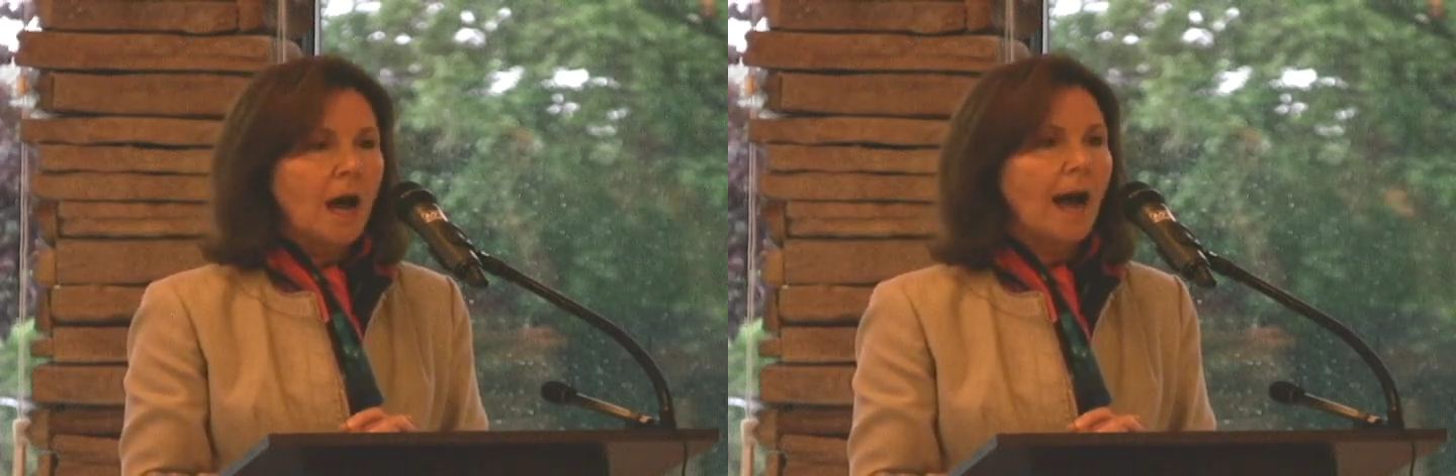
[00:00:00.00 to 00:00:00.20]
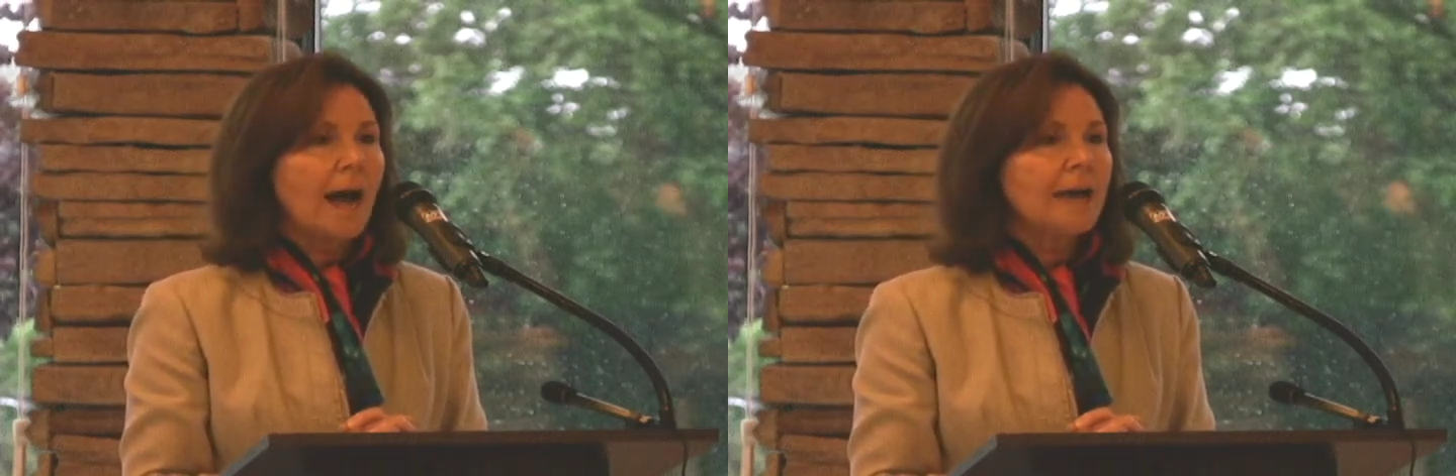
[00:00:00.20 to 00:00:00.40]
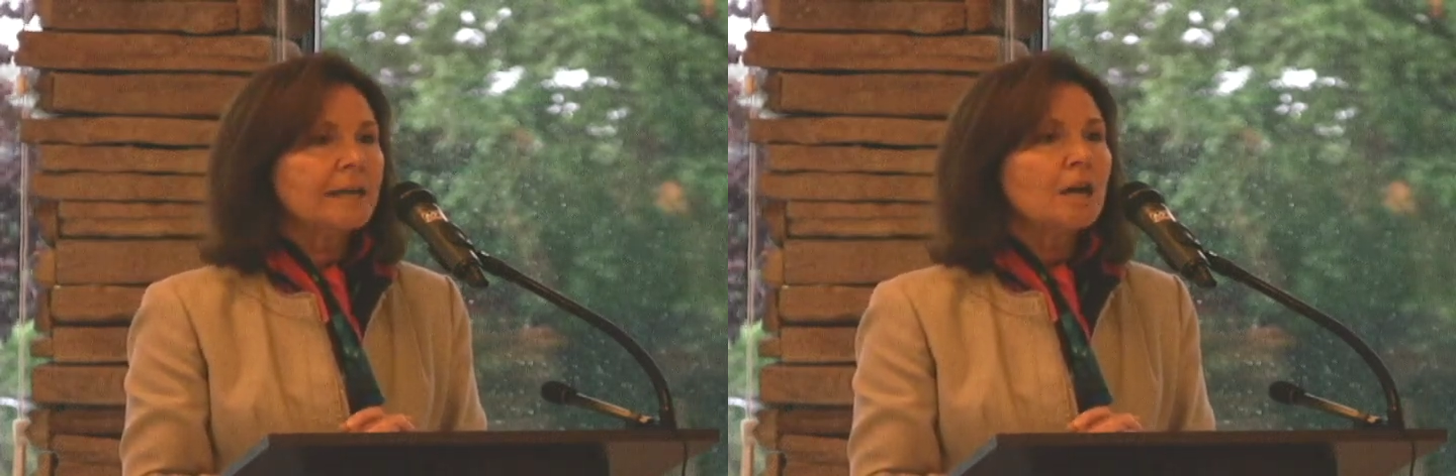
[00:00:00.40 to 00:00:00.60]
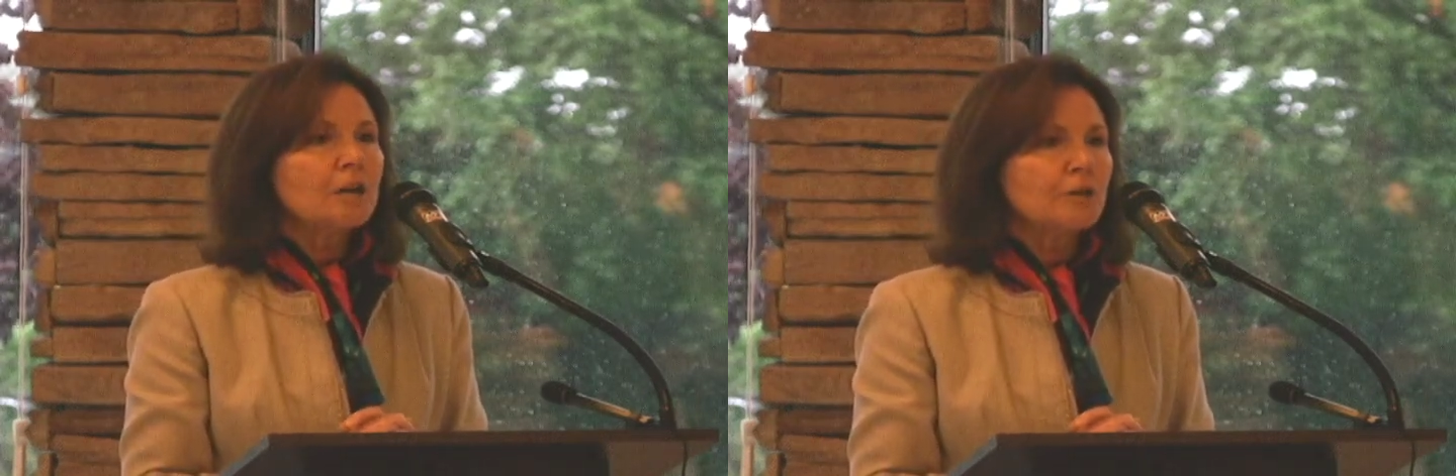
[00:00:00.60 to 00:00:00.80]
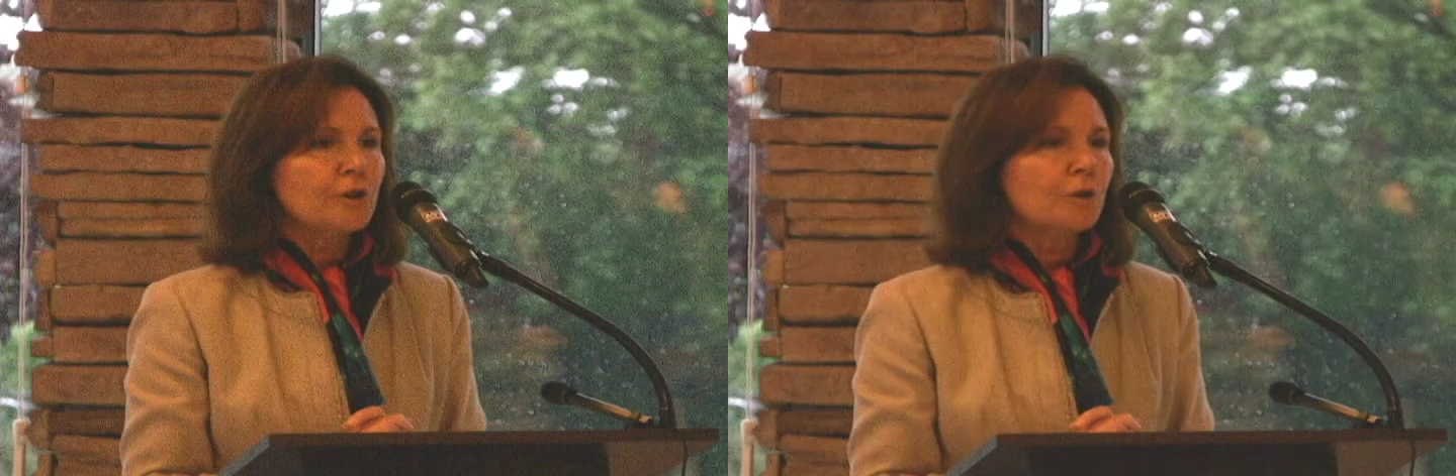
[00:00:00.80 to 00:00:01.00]
I
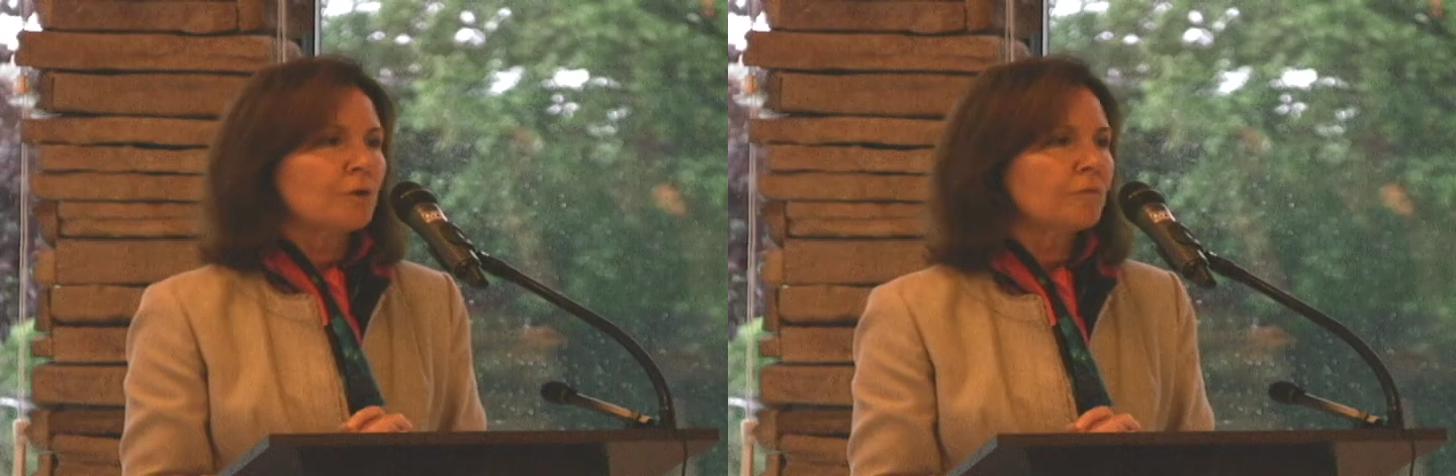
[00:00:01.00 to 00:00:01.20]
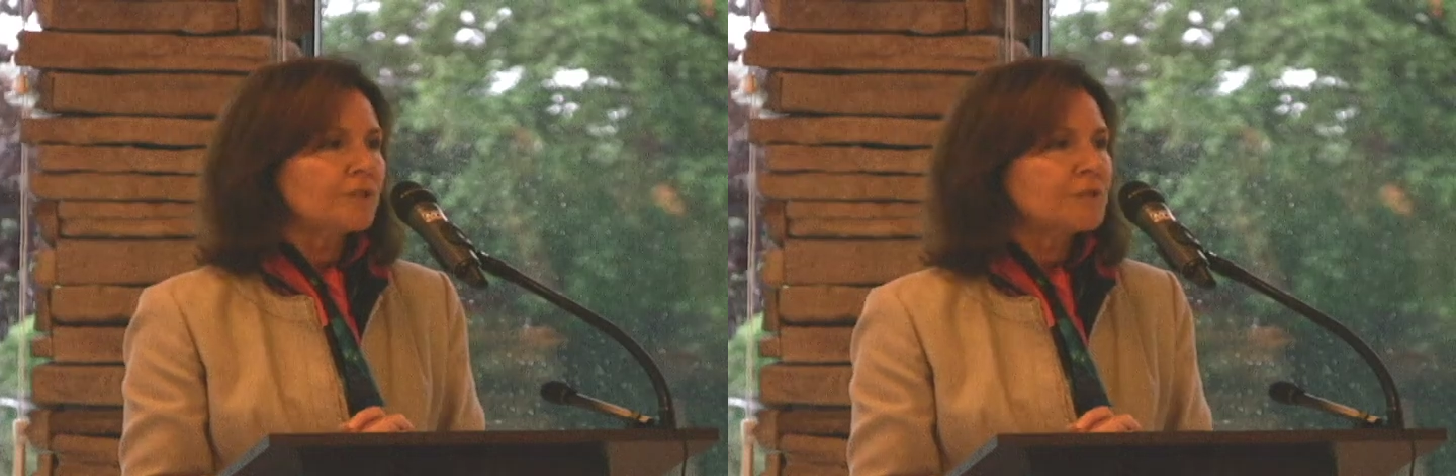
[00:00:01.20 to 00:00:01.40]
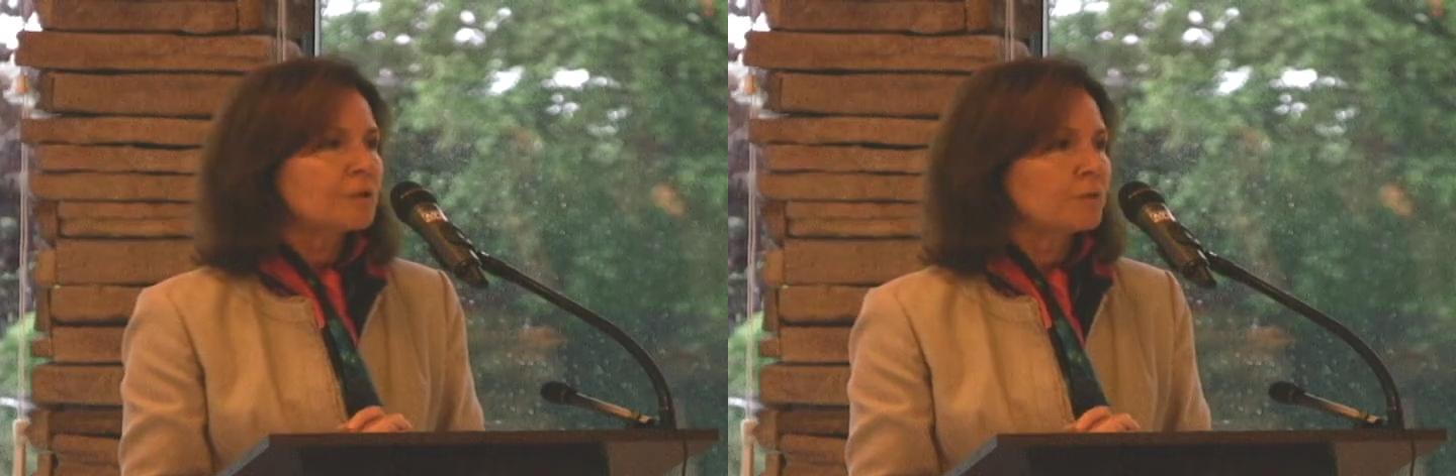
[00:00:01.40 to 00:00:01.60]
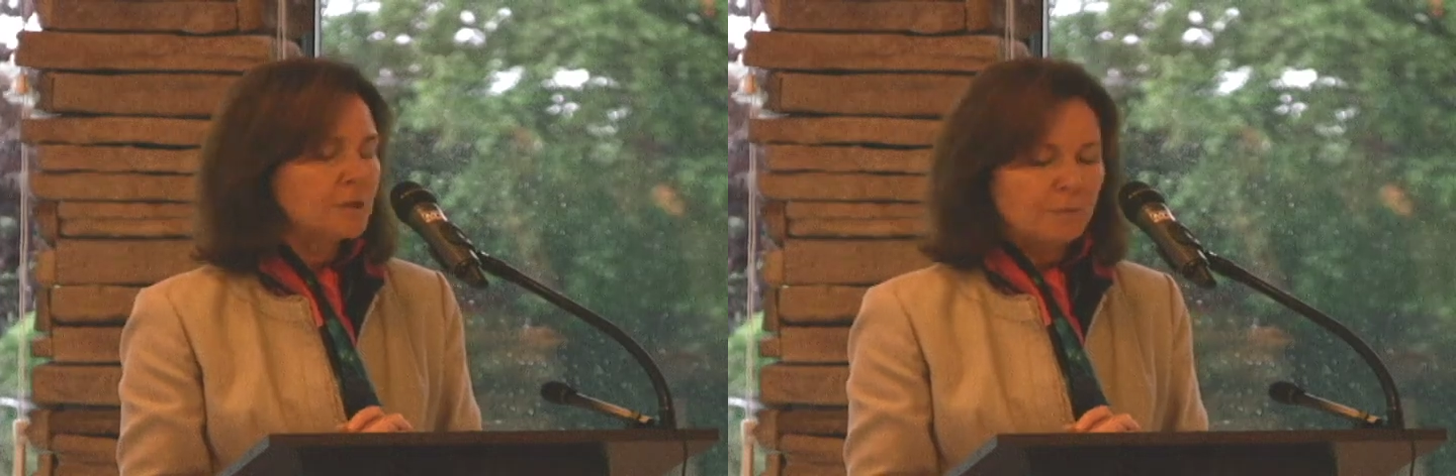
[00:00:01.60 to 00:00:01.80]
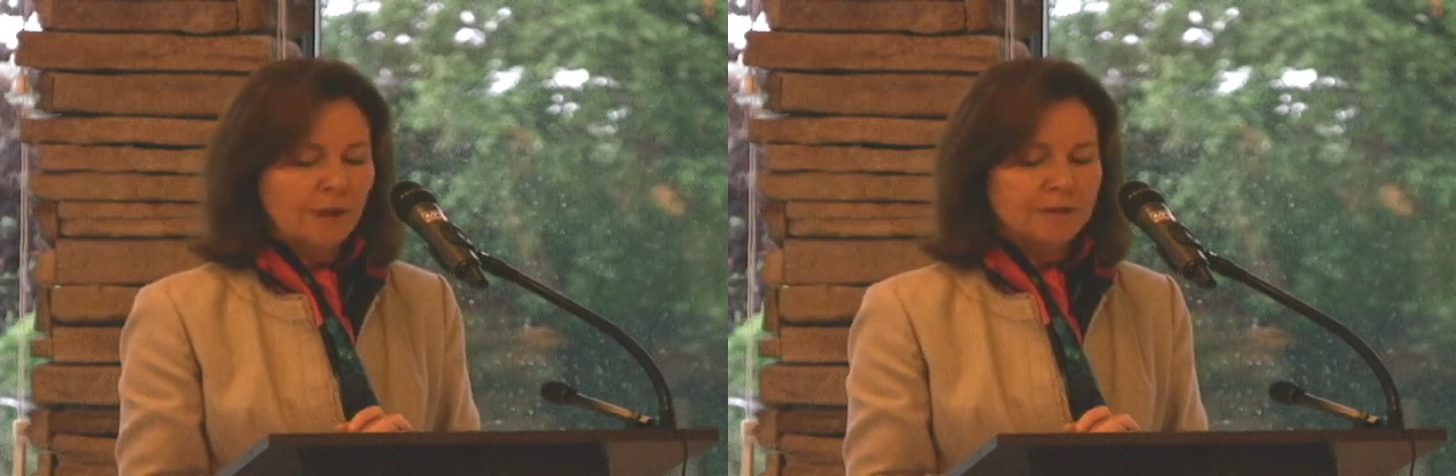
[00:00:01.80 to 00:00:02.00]
know fiscal
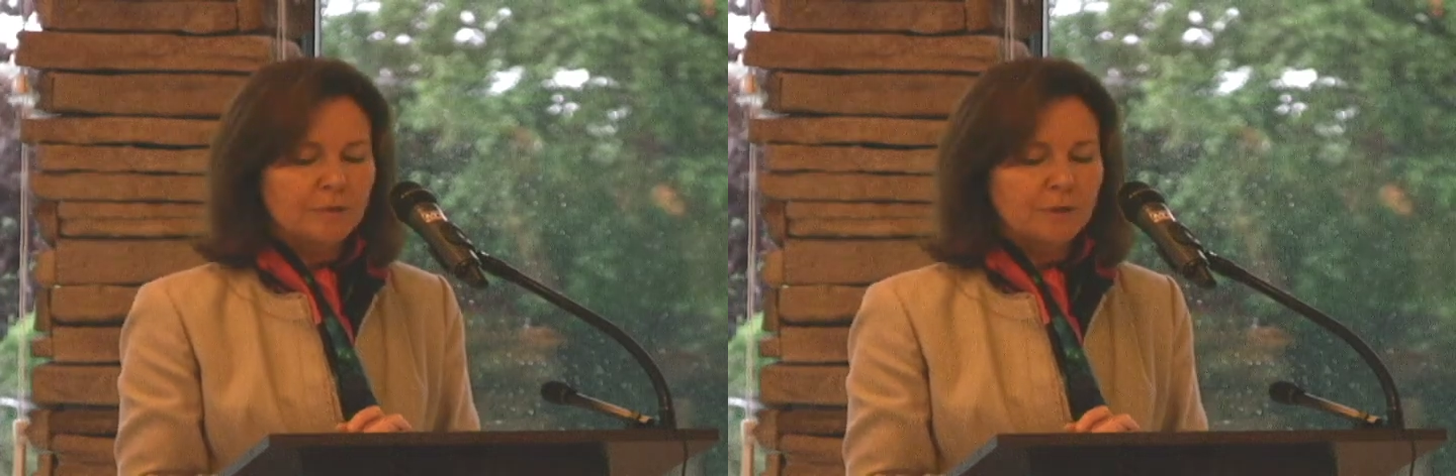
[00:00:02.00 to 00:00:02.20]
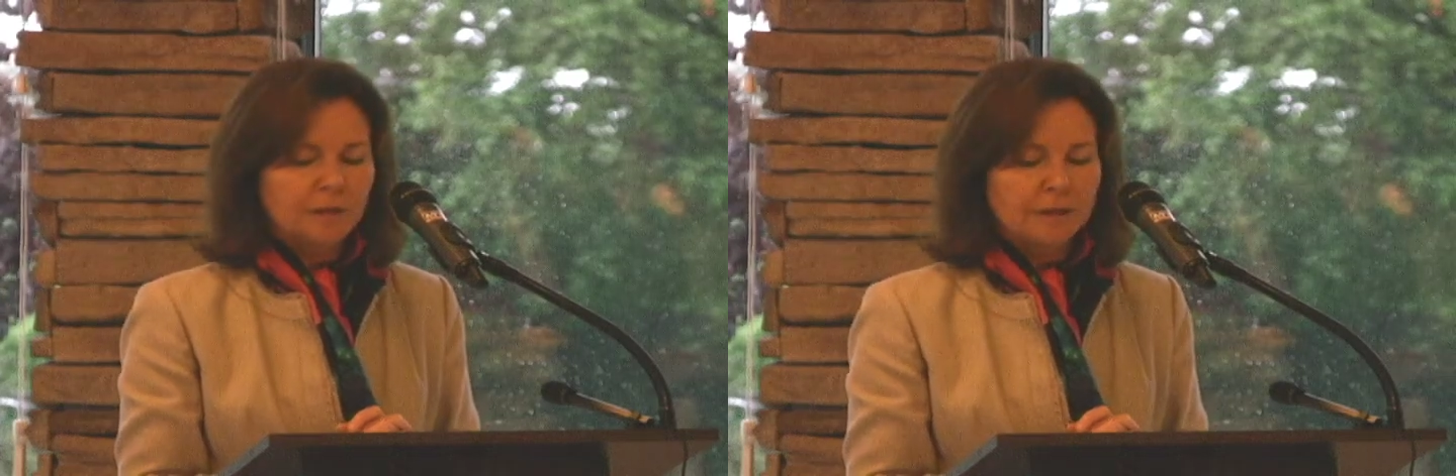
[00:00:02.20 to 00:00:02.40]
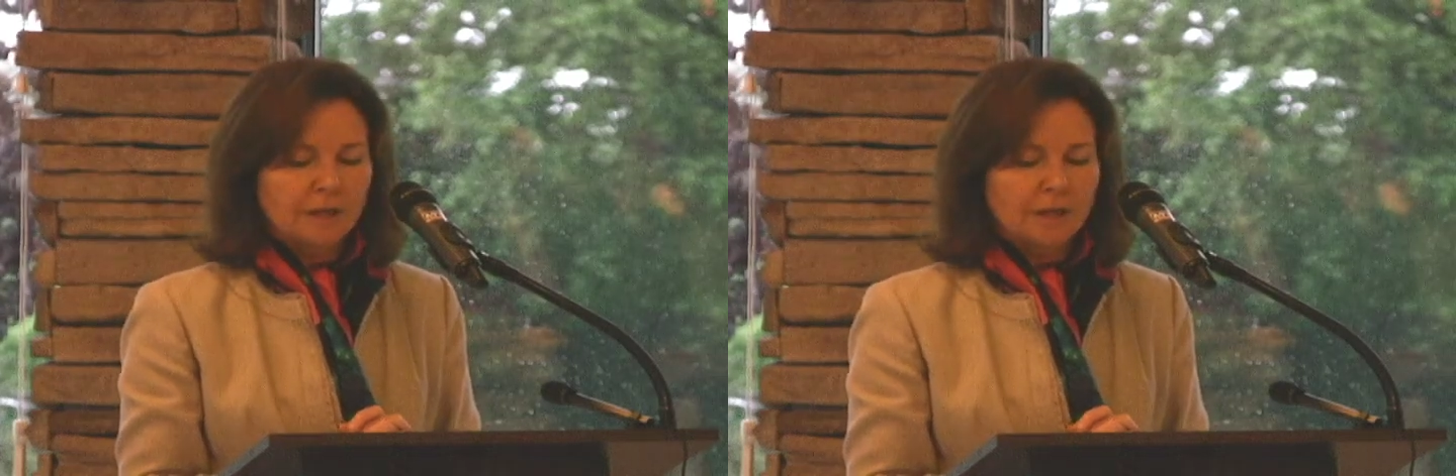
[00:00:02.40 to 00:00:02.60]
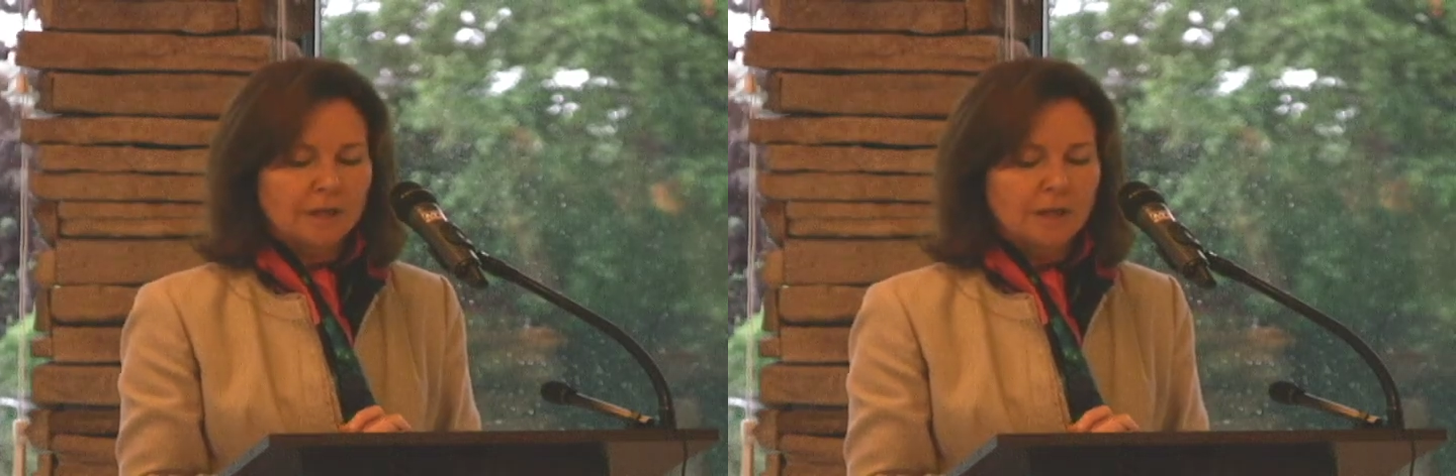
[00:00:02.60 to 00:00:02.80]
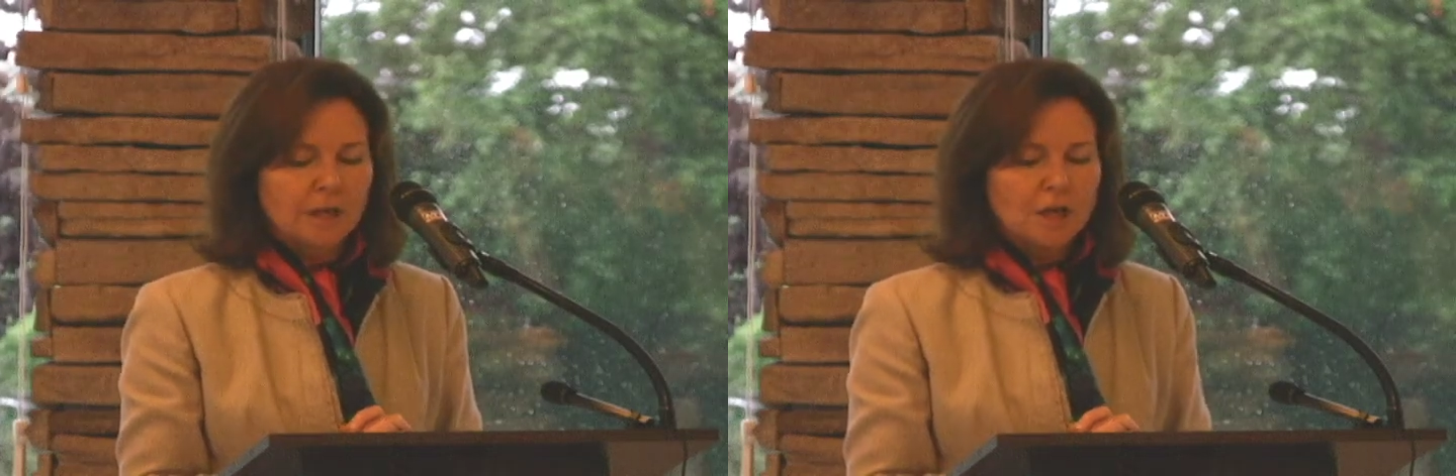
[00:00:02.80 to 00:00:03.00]
responsibility.